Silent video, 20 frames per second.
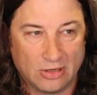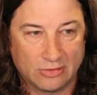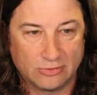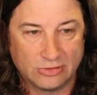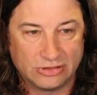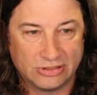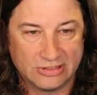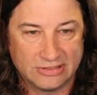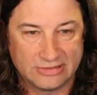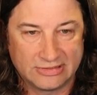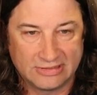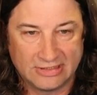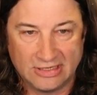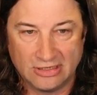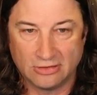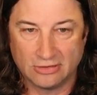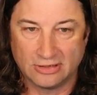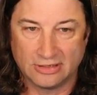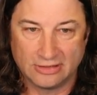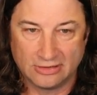which is
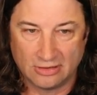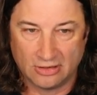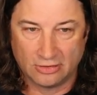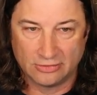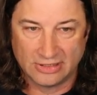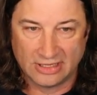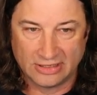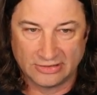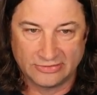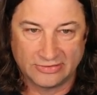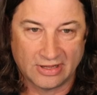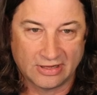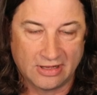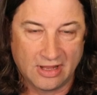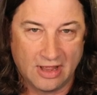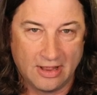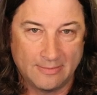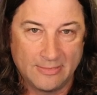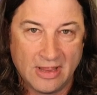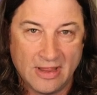here at
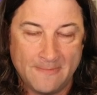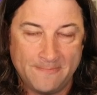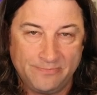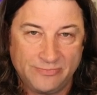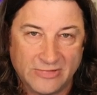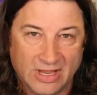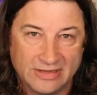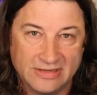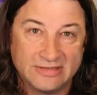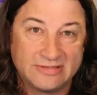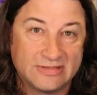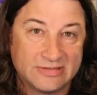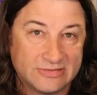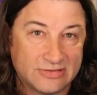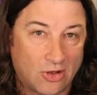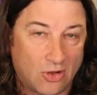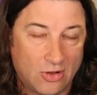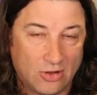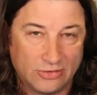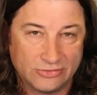ardalis.com. And this is
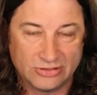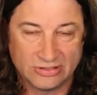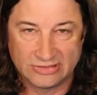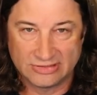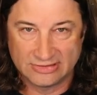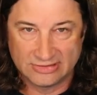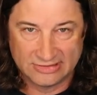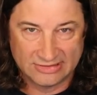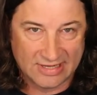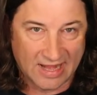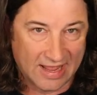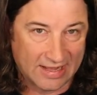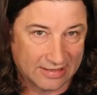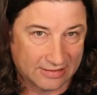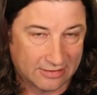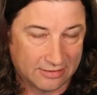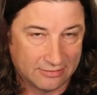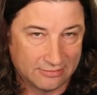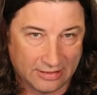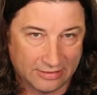all just static.
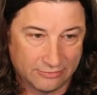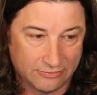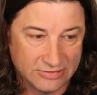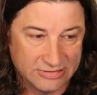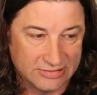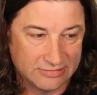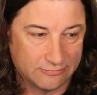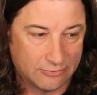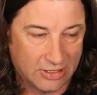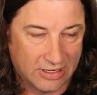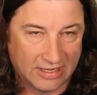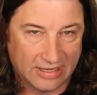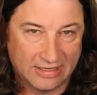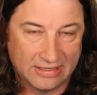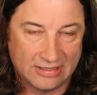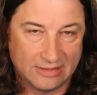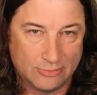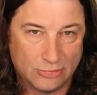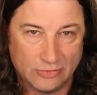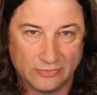The reason why I ended
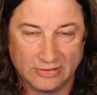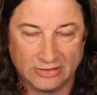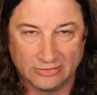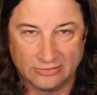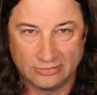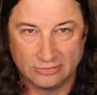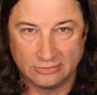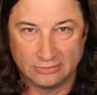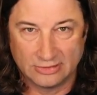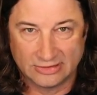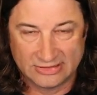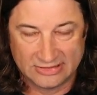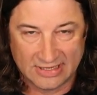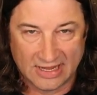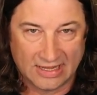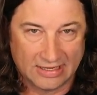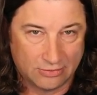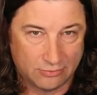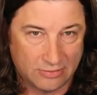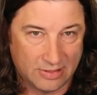up moving to a
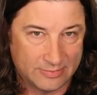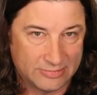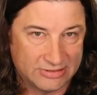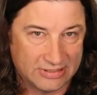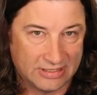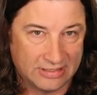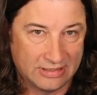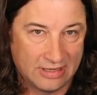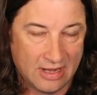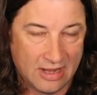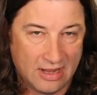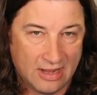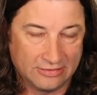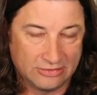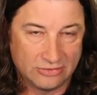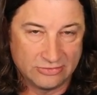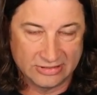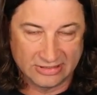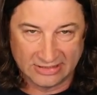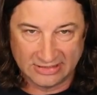static website
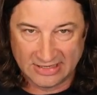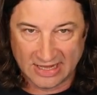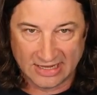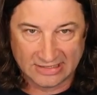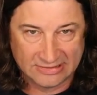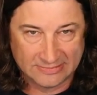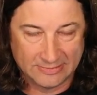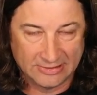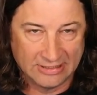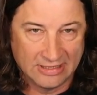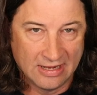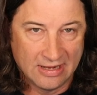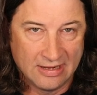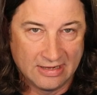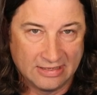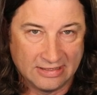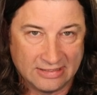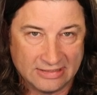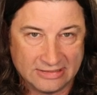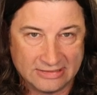using Gatsby
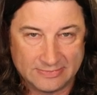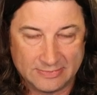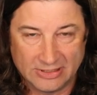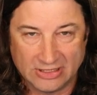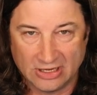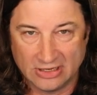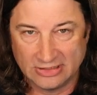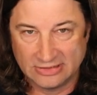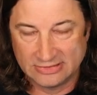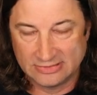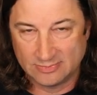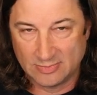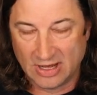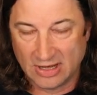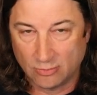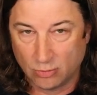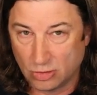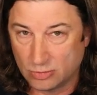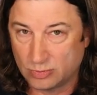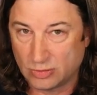is because my
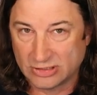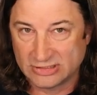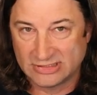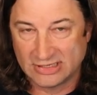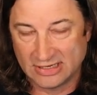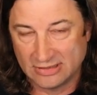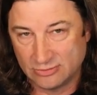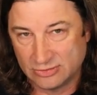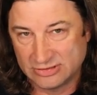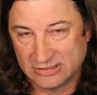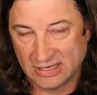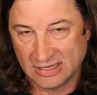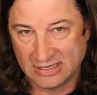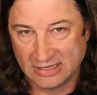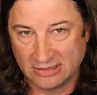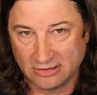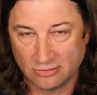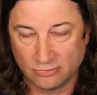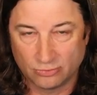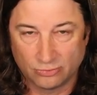WordPress site was
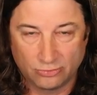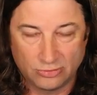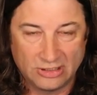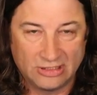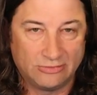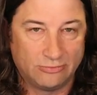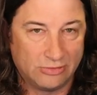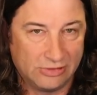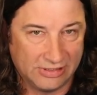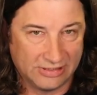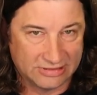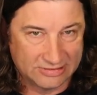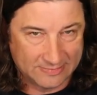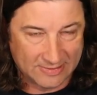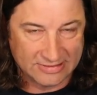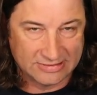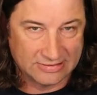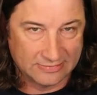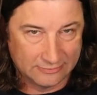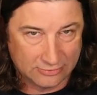getting really, really
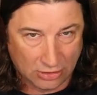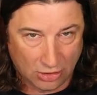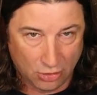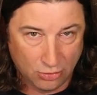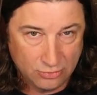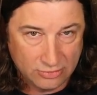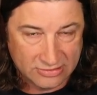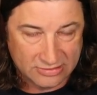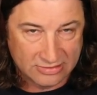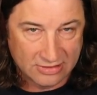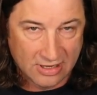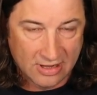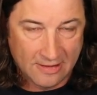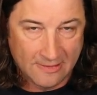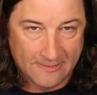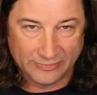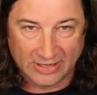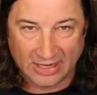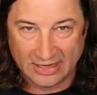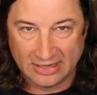expensive to host,
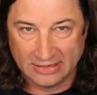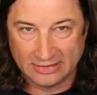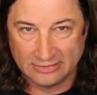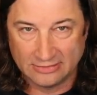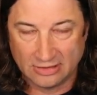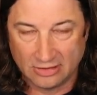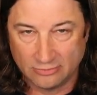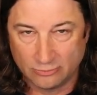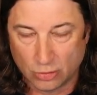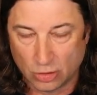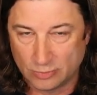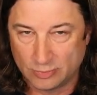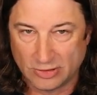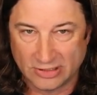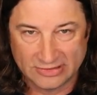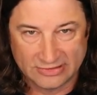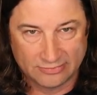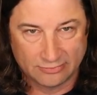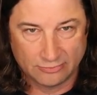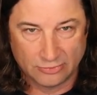and
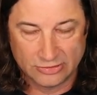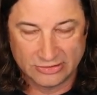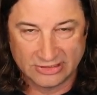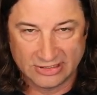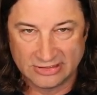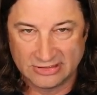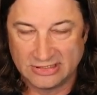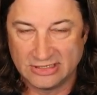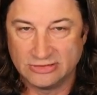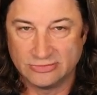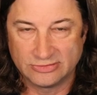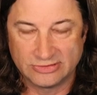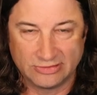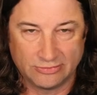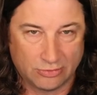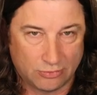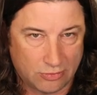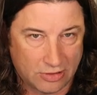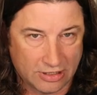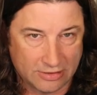WordPress was continuously
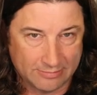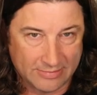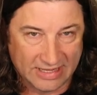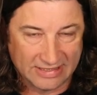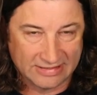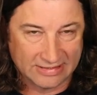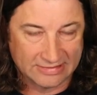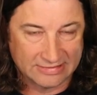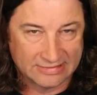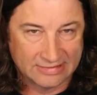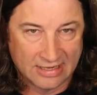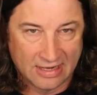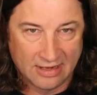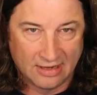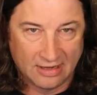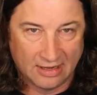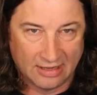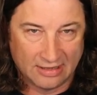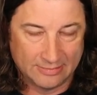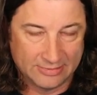requiring maintenance
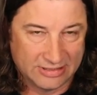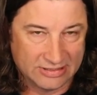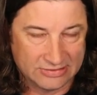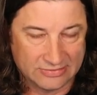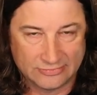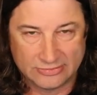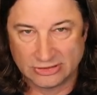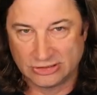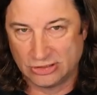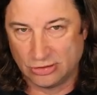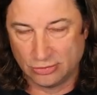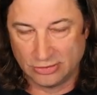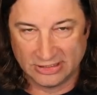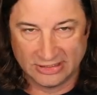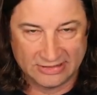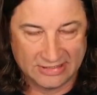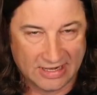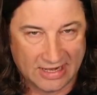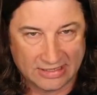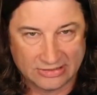because of security
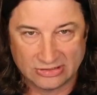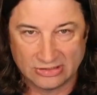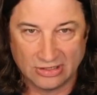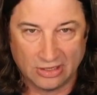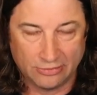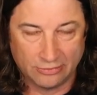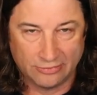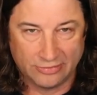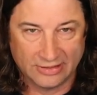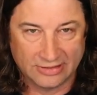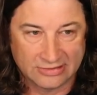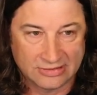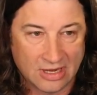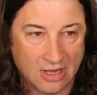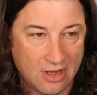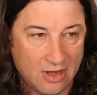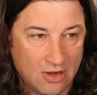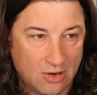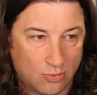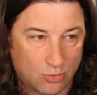attacks and other things.
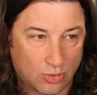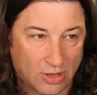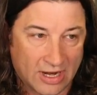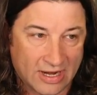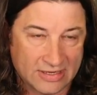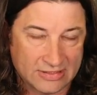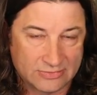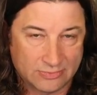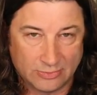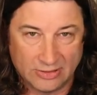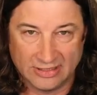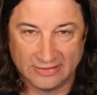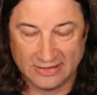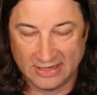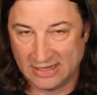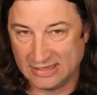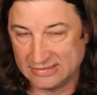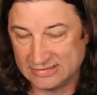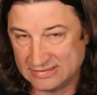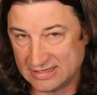Whereas with
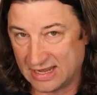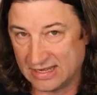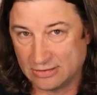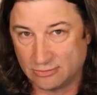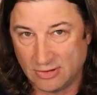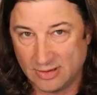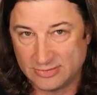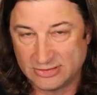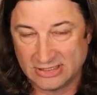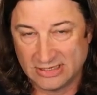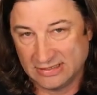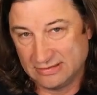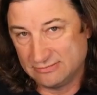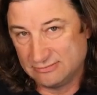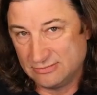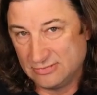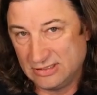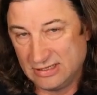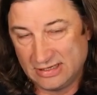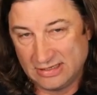a static website,
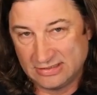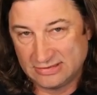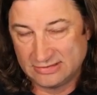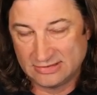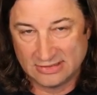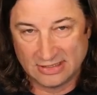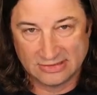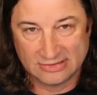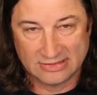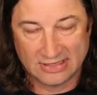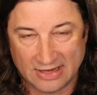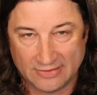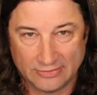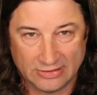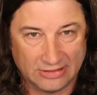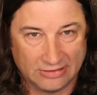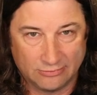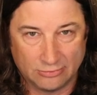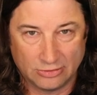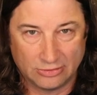it doesn't
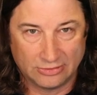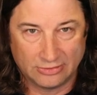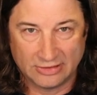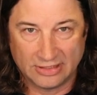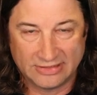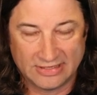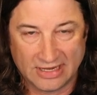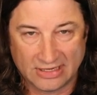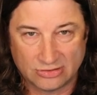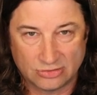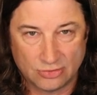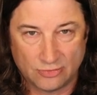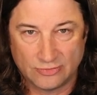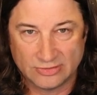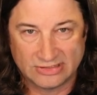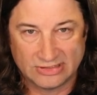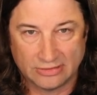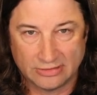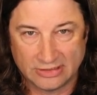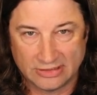any real attack surface
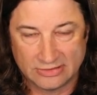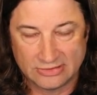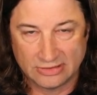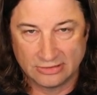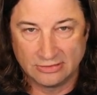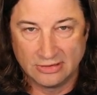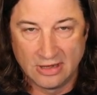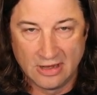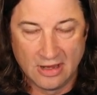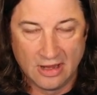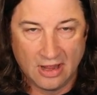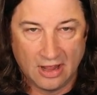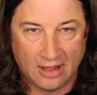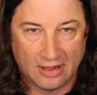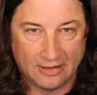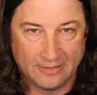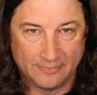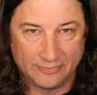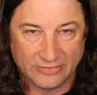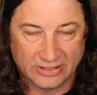area. So
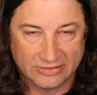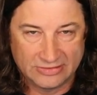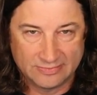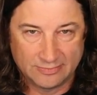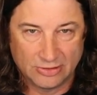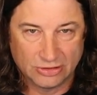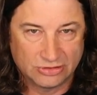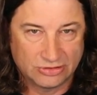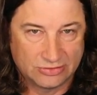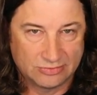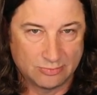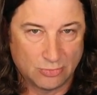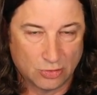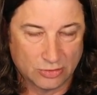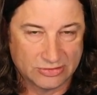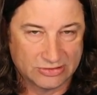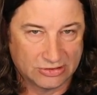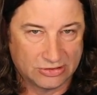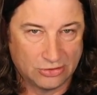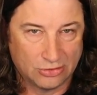it's much more
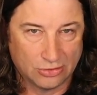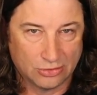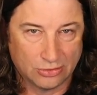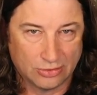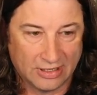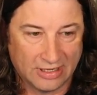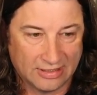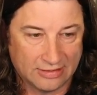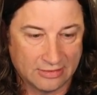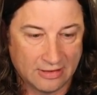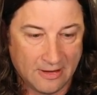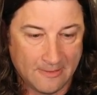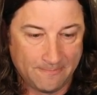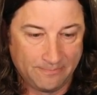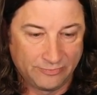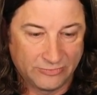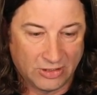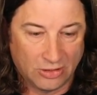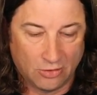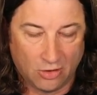secure, and
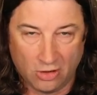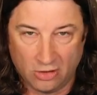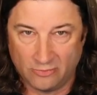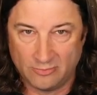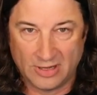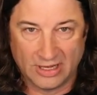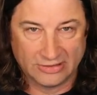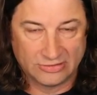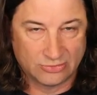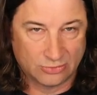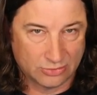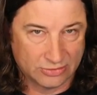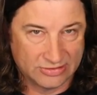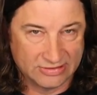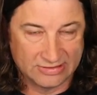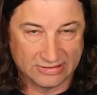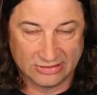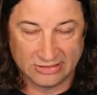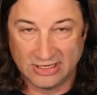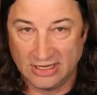all of my sources
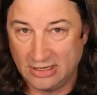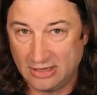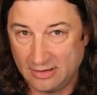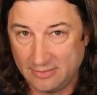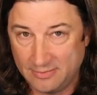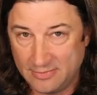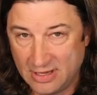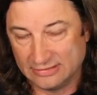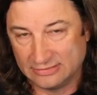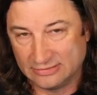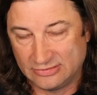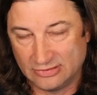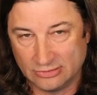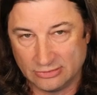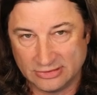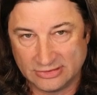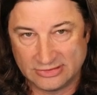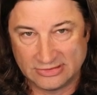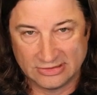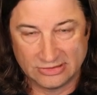in GitHub, so
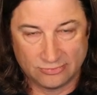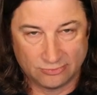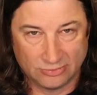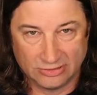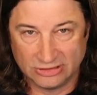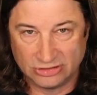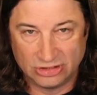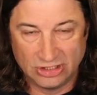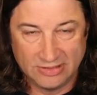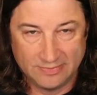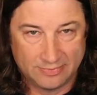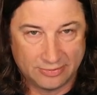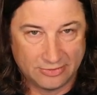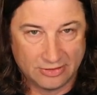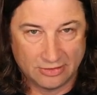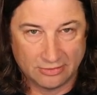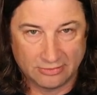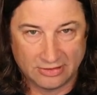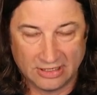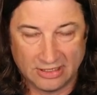it's really cheap.
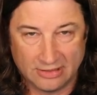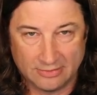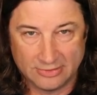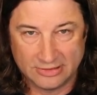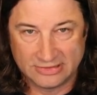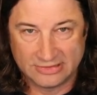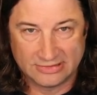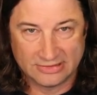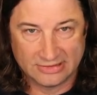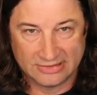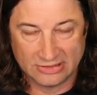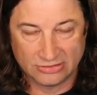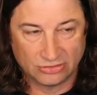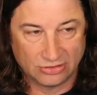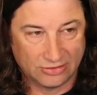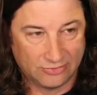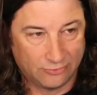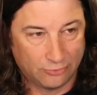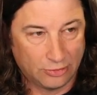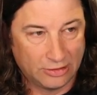GitHub is
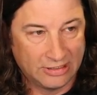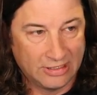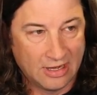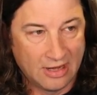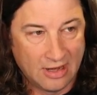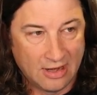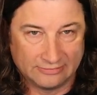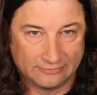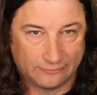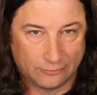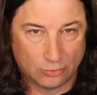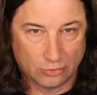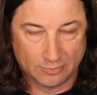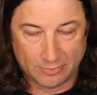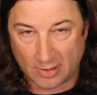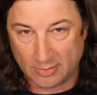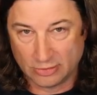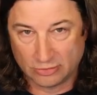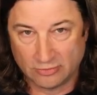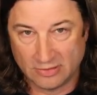essentially free for
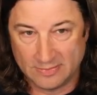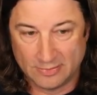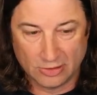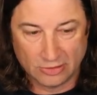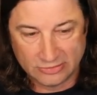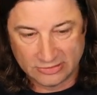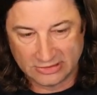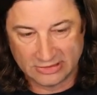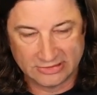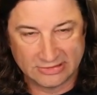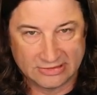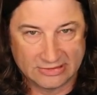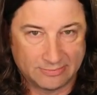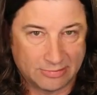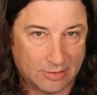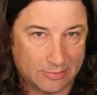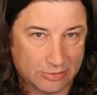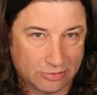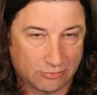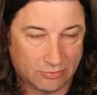public repos, and this is a
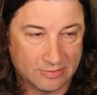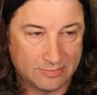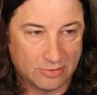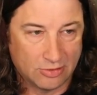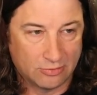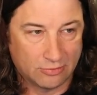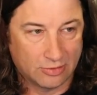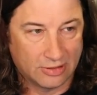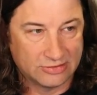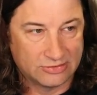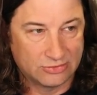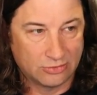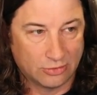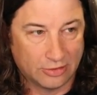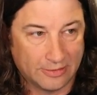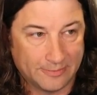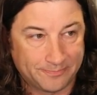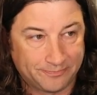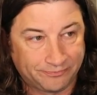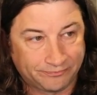public repo where I store
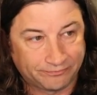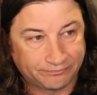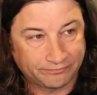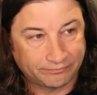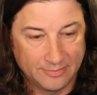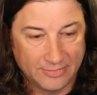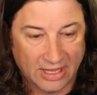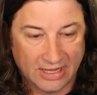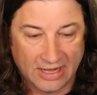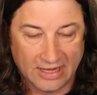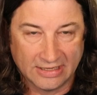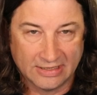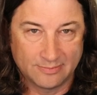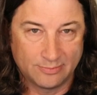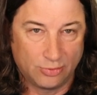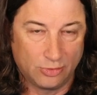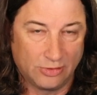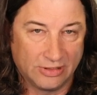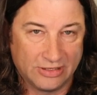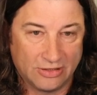it. And I can
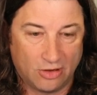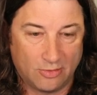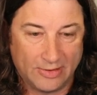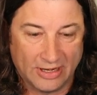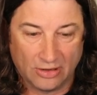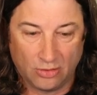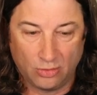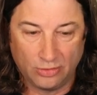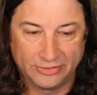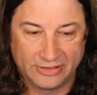pull in all my old